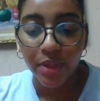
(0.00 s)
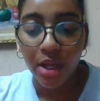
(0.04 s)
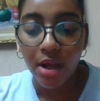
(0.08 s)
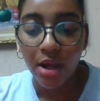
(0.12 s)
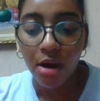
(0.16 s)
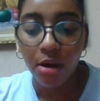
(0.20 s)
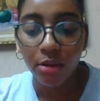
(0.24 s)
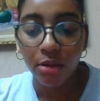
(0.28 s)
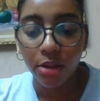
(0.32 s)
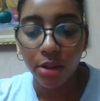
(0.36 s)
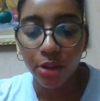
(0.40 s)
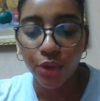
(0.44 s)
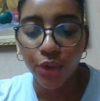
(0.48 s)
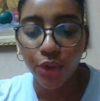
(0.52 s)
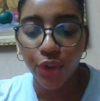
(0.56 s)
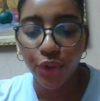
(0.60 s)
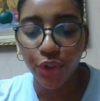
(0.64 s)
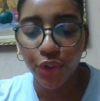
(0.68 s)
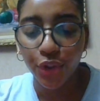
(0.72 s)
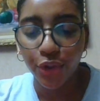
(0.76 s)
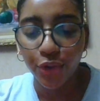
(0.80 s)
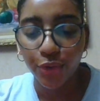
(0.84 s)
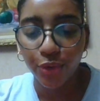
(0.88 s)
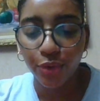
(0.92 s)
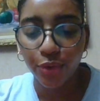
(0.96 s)
How long
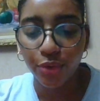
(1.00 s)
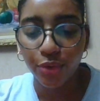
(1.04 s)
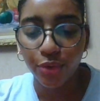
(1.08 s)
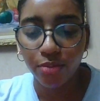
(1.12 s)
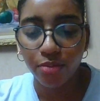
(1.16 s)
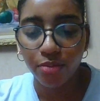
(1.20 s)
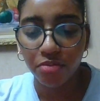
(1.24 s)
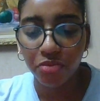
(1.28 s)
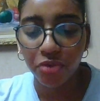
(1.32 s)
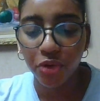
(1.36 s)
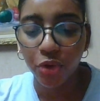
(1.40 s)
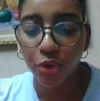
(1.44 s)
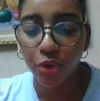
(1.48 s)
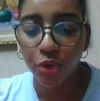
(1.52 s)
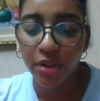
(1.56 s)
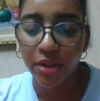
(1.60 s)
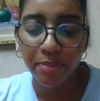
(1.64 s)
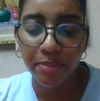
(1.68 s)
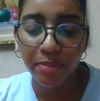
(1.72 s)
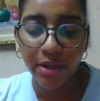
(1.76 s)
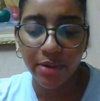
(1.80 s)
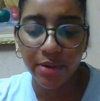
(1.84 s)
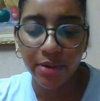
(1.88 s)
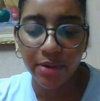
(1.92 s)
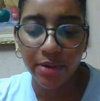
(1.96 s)
do the
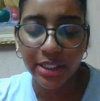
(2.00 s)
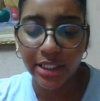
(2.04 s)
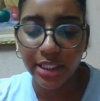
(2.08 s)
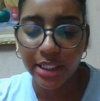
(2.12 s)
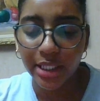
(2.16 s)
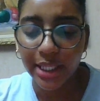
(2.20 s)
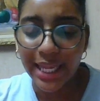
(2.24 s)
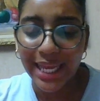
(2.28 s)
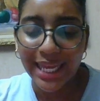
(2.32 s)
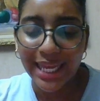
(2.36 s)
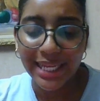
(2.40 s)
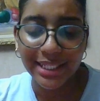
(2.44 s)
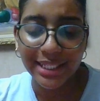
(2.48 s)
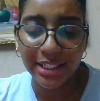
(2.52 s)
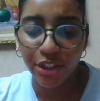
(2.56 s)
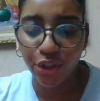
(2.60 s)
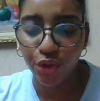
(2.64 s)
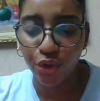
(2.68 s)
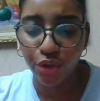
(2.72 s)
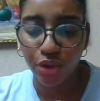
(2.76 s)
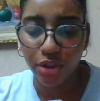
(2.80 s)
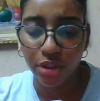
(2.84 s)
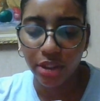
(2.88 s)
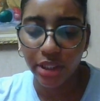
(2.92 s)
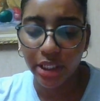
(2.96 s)
periods last
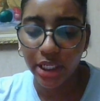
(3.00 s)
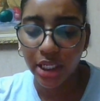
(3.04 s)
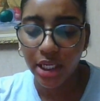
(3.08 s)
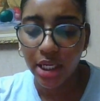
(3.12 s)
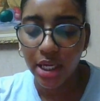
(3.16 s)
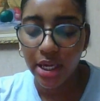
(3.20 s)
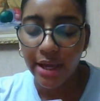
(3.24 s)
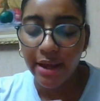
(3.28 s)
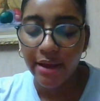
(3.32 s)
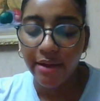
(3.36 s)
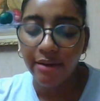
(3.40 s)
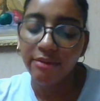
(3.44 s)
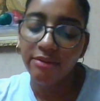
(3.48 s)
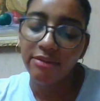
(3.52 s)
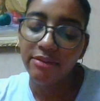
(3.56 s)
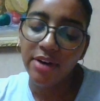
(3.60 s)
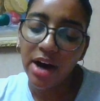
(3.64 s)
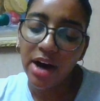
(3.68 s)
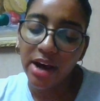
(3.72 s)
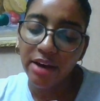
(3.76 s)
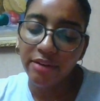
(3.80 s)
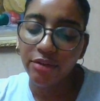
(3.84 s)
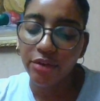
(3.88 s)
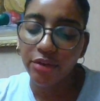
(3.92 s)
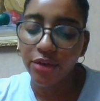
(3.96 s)
usually?
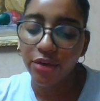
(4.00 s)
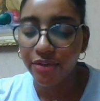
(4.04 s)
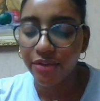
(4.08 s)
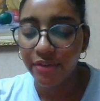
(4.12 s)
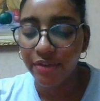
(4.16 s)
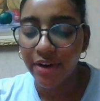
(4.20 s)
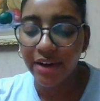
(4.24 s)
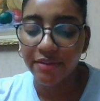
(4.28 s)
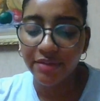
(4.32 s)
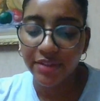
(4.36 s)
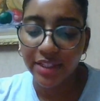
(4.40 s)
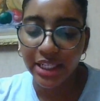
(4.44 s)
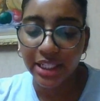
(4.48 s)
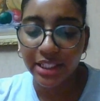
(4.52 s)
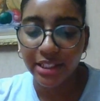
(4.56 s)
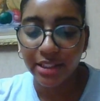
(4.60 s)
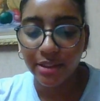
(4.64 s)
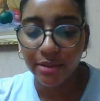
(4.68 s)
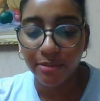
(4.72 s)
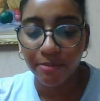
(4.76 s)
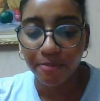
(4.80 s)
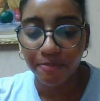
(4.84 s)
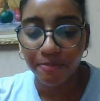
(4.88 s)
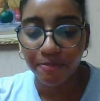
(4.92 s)
5 or 5 days.